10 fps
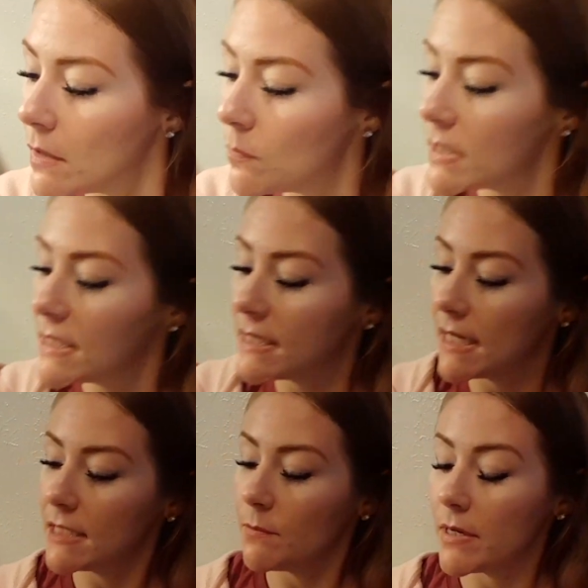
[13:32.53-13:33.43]
What is this
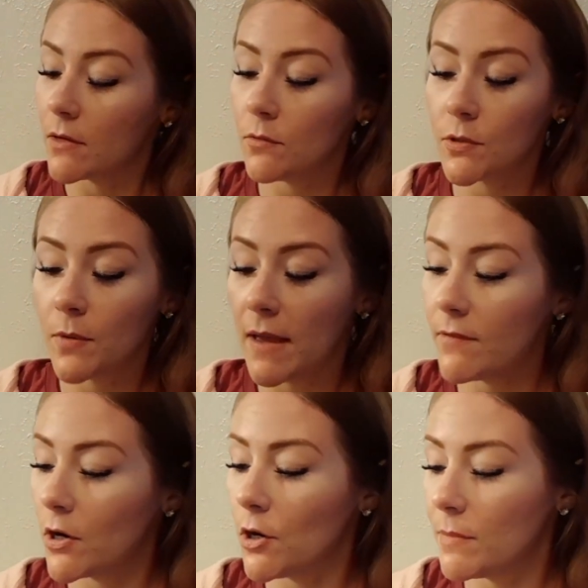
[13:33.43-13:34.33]
Ace of Pentacles? We have
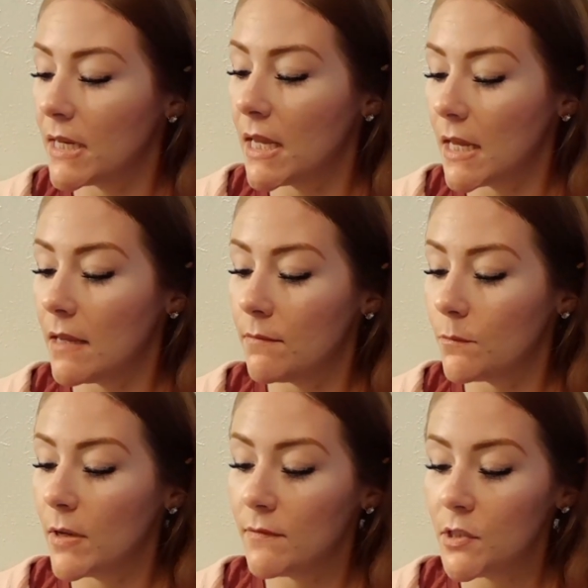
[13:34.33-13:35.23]
the Hermit again.
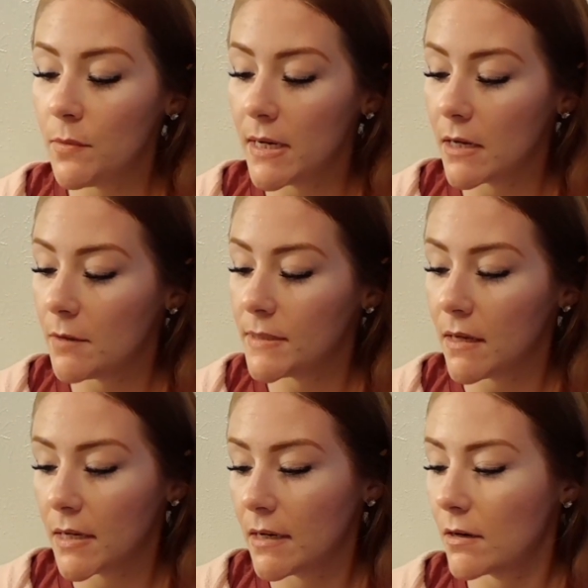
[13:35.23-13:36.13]
We have two Eight of Cups
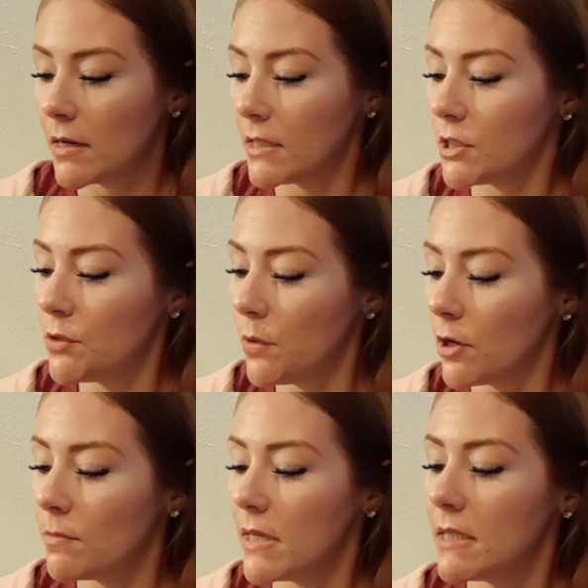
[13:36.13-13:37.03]
out here, two
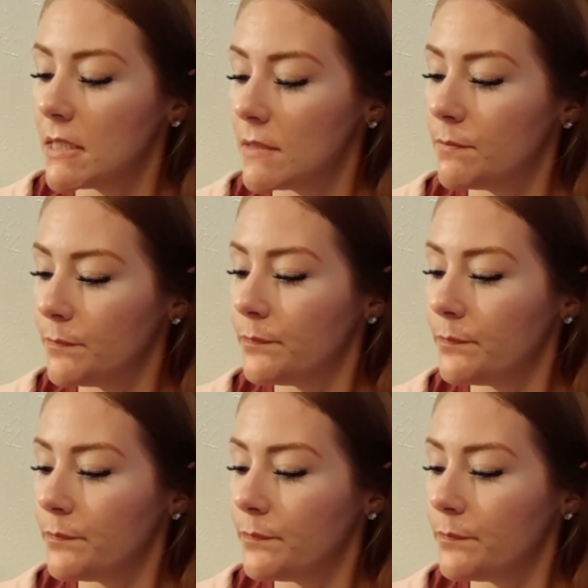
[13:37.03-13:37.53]
Hermits.